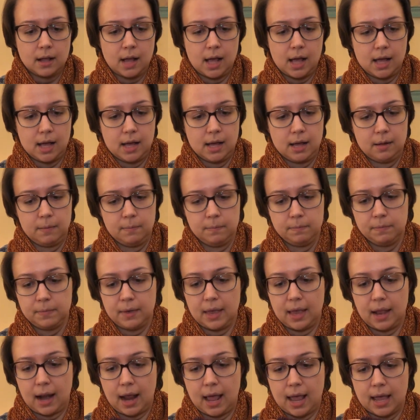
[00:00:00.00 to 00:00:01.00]

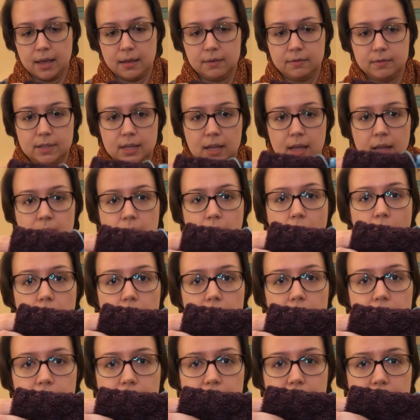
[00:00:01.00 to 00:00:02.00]
And I have done
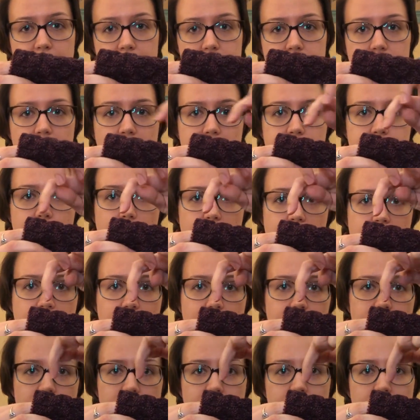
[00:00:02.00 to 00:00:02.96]
all of this. I think I've